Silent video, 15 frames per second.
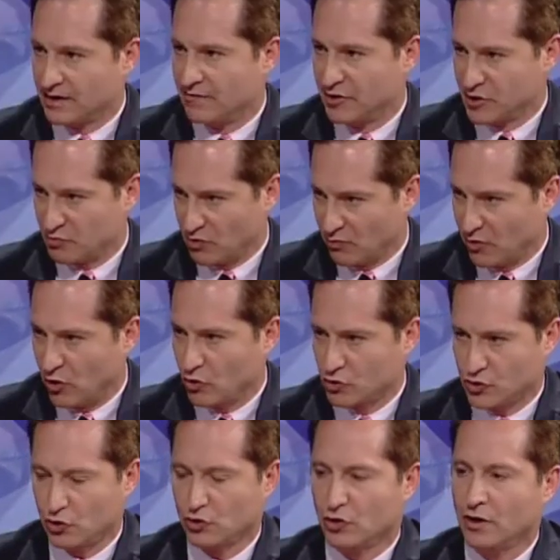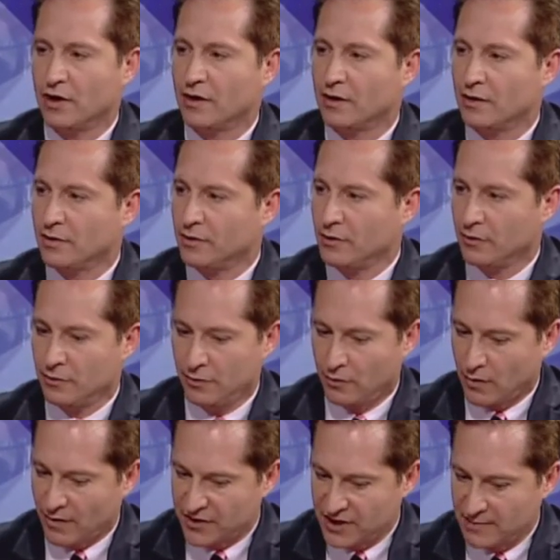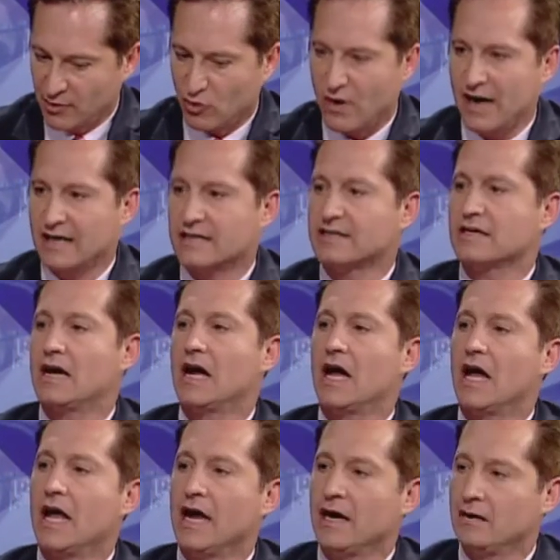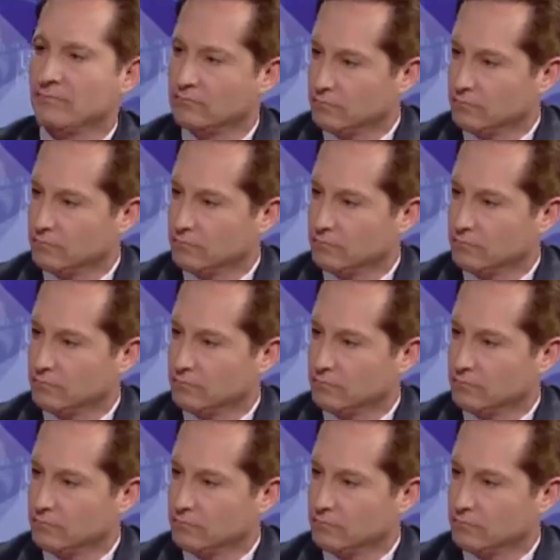of this proposal. Uh, you, you're on the Democratic side.